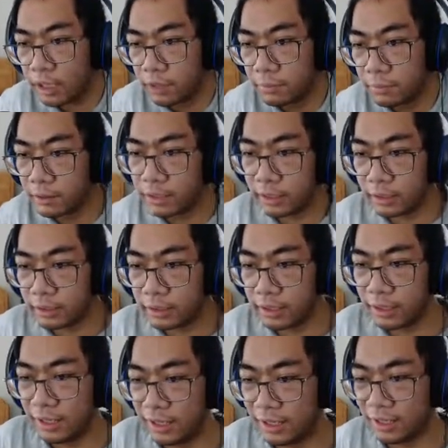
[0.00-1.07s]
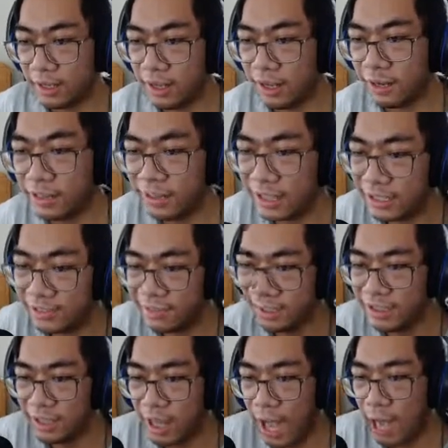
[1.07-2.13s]
Booking the are you guys
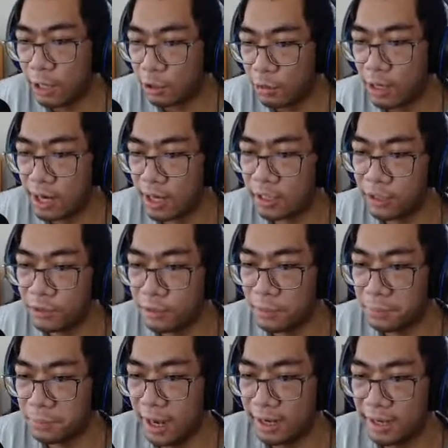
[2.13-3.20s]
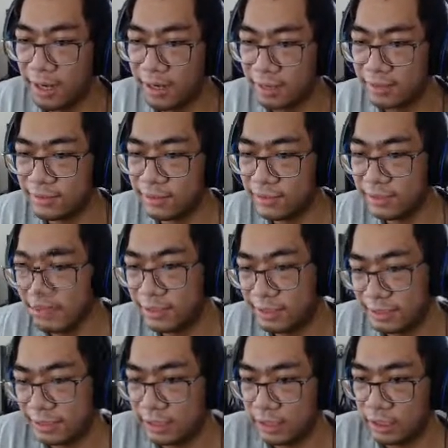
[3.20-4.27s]
ready? Akuaku, Bionicle,
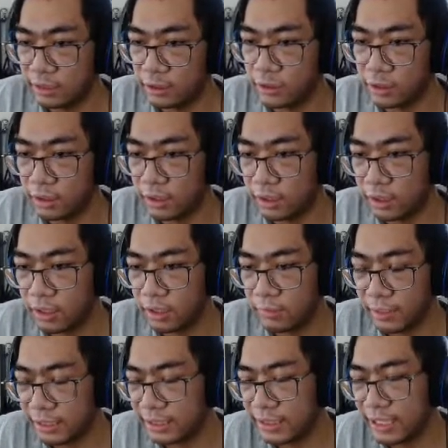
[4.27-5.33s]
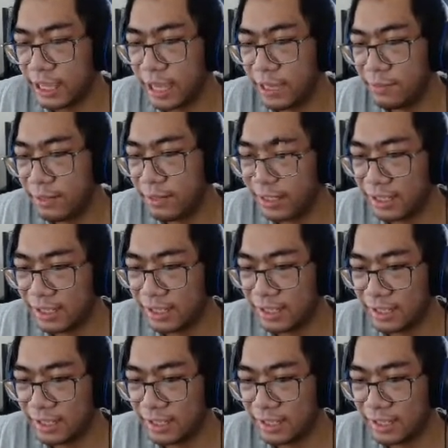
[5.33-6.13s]
PC gaming.